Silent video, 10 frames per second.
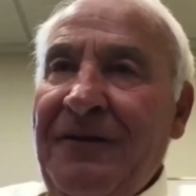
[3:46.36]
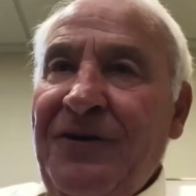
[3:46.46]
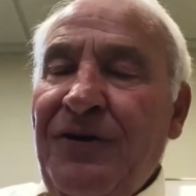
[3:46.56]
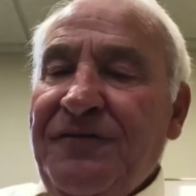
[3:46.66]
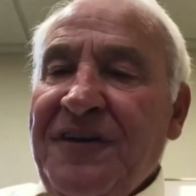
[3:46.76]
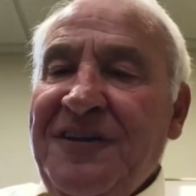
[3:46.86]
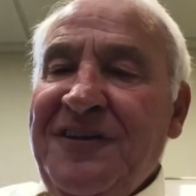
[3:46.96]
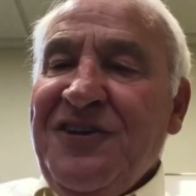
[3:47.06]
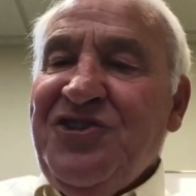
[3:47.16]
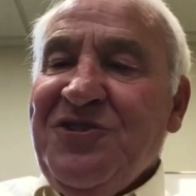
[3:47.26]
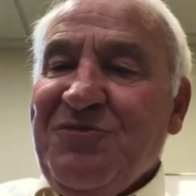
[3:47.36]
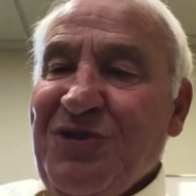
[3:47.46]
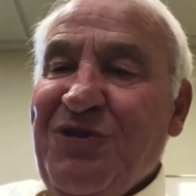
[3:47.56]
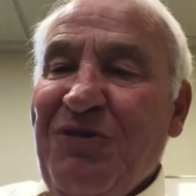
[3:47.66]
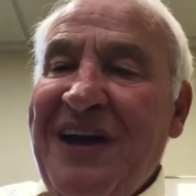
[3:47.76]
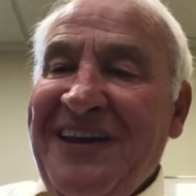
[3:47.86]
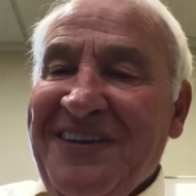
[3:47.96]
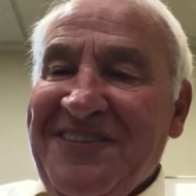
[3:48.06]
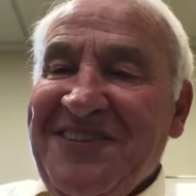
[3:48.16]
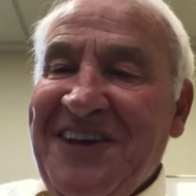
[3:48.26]
don't know if the conditions were great
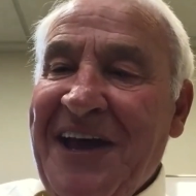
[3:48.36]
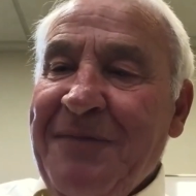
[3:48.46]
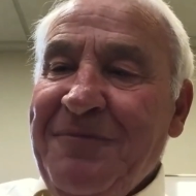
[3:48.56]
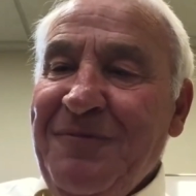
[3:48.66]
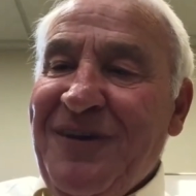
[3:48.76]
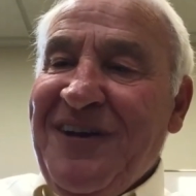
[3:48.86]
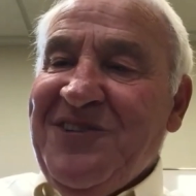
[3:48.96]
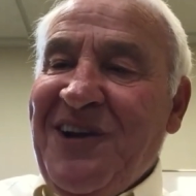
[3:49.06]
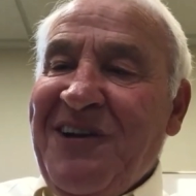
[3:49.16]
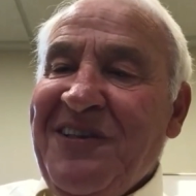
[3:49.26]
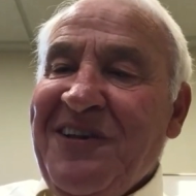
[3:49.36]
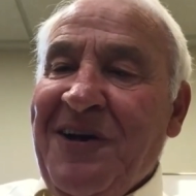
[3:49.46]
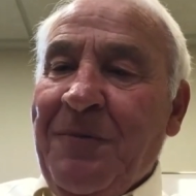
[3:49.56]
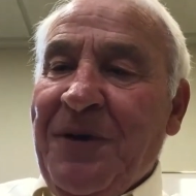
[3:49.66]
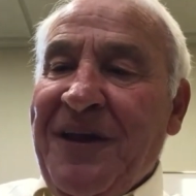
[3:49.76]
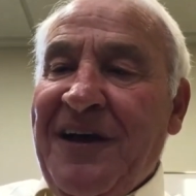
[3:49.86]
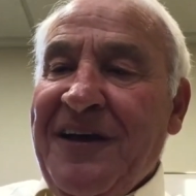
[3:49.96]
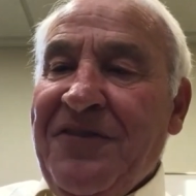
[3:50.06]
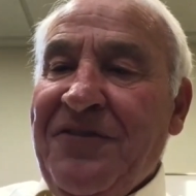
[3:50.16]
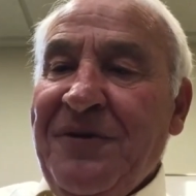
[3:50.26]
at the time. When I started the company, I
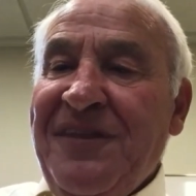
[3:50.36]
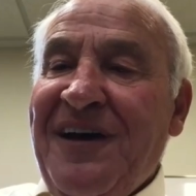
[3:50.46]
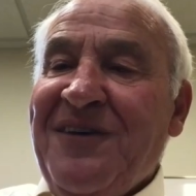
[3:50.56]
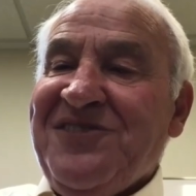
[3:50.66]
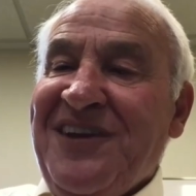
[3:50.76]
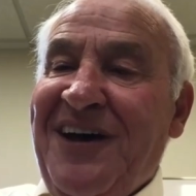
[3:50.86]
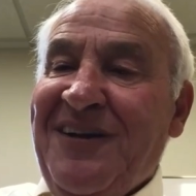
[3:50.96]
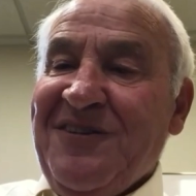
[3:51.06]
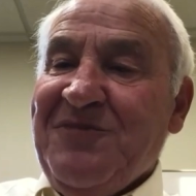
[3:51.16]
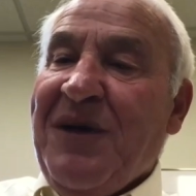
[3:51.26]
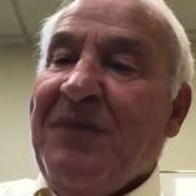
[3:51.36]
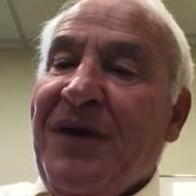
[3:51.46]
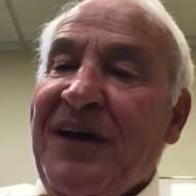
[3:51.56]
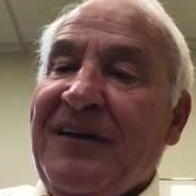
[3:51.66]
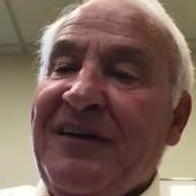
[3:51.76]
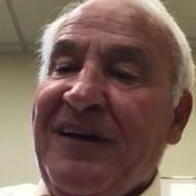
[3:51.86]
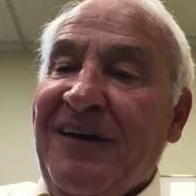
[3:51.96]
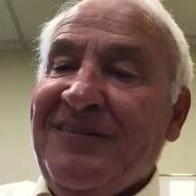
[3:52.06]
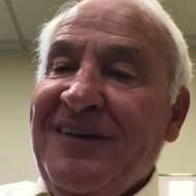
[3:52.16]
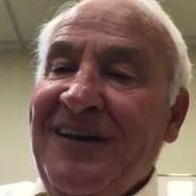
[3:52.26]
had $3,000 in my bank
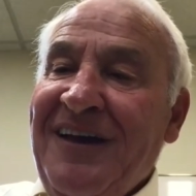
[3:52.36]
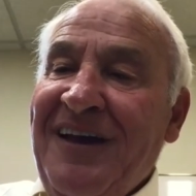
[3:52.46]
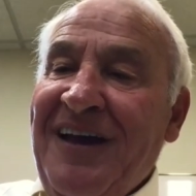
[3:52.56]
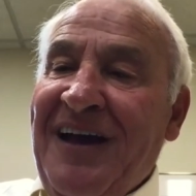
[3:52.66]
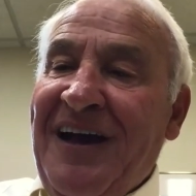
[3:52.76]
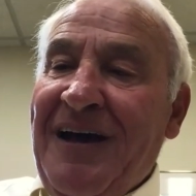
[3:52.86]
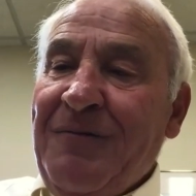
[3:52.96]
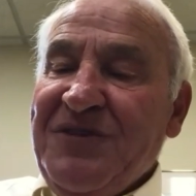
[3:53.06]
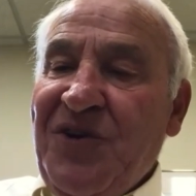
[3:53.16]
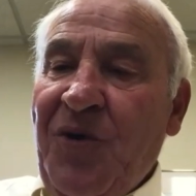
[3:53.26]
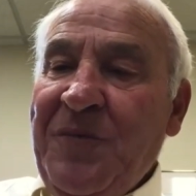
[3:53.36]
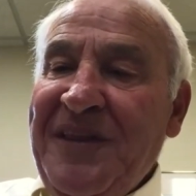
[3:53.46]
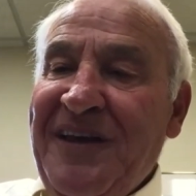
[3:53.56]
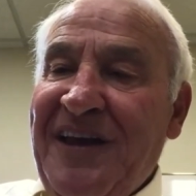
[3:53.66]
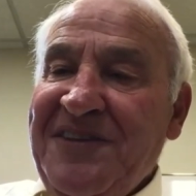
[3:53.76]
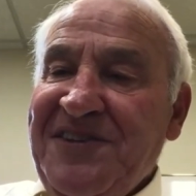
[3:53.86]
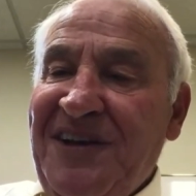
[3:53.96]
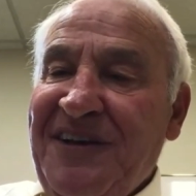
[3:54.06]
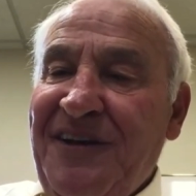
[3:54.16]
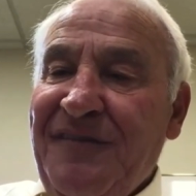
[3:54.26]
account. I was hoping that I'd
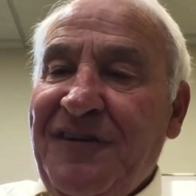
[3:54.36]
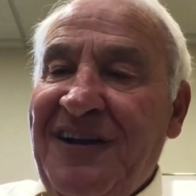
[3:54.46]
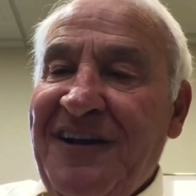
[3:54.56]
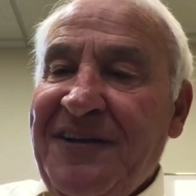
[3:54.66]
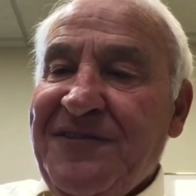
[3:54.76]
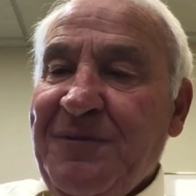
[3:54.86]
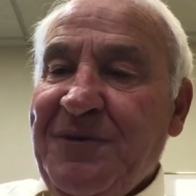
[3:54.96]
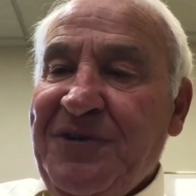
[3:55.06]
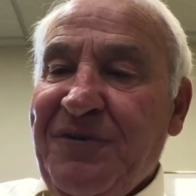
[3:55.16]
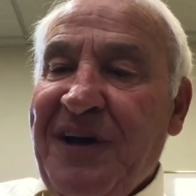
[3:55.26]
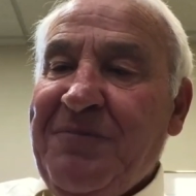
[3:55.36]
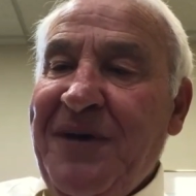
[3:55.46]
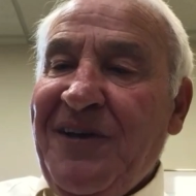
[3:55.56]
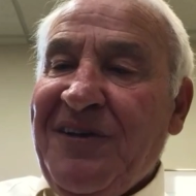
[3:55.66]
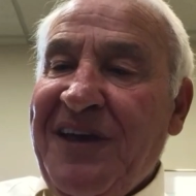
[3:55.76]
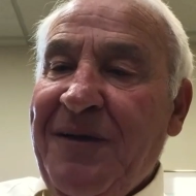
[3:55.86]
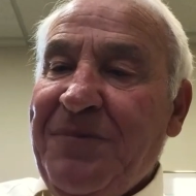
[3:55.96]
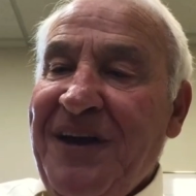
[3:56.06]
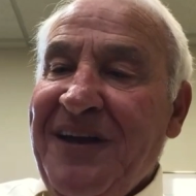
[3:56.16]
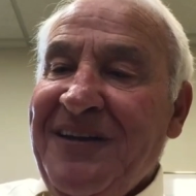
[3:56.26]
sell enough clients from a direct mail
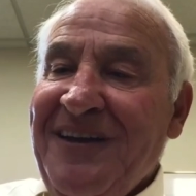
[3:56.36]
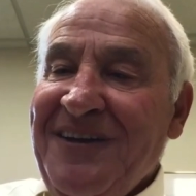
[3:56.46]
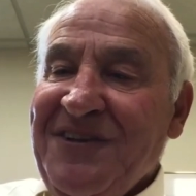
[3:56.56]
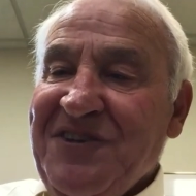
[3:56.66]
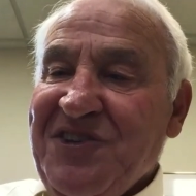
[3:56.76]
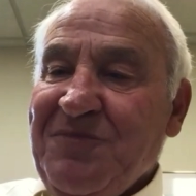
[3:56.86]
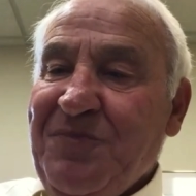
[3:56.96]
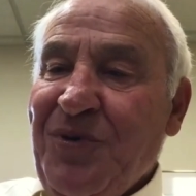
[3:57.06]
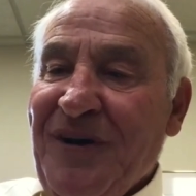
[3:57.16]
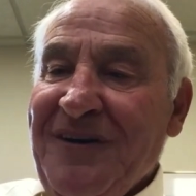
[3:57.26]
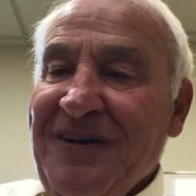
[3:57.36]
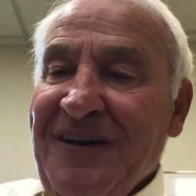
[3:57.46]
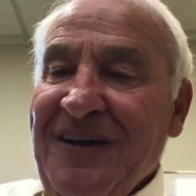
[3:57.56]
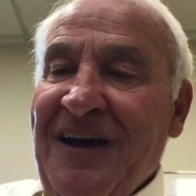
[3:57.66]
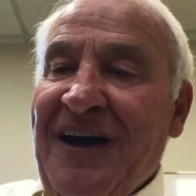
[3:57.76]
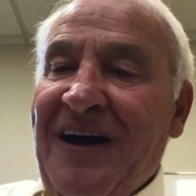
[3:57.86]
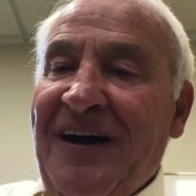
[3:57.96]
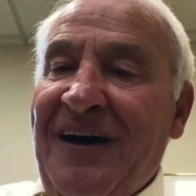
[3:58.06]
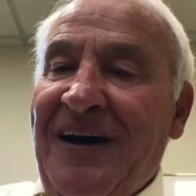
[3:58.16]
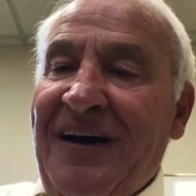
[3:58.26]
campaign to support
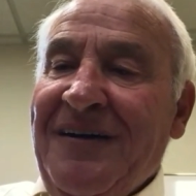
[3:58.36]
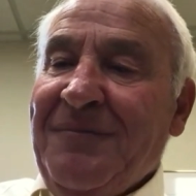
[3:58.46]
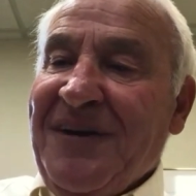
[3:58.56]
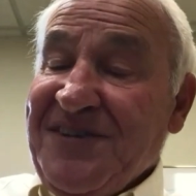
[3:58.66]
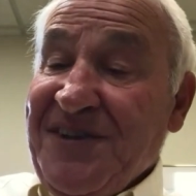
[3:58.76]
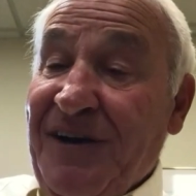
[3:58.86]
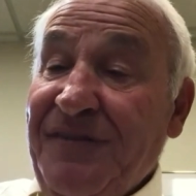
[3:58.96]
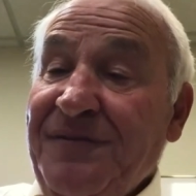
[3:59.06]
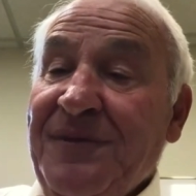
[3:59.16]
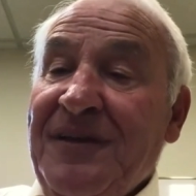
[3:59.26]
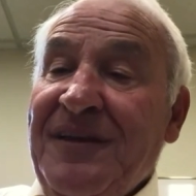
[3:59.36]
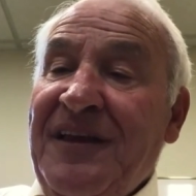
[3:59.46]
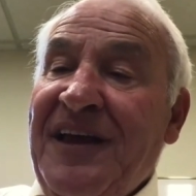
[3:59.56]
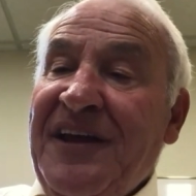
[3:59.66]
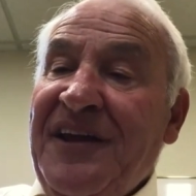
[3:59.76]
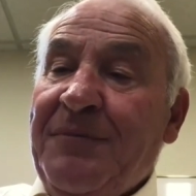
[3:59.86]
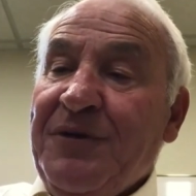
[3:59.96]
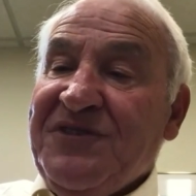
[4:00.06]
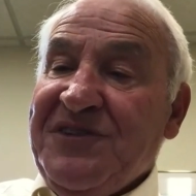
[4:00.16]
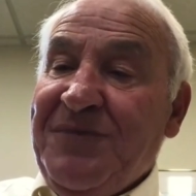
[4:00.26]
myself. And that
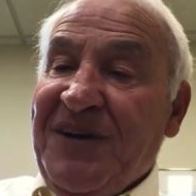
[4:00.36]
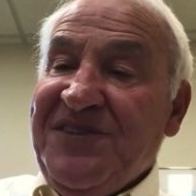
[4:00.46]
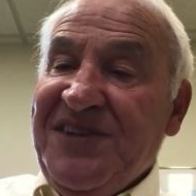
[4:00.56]
number was about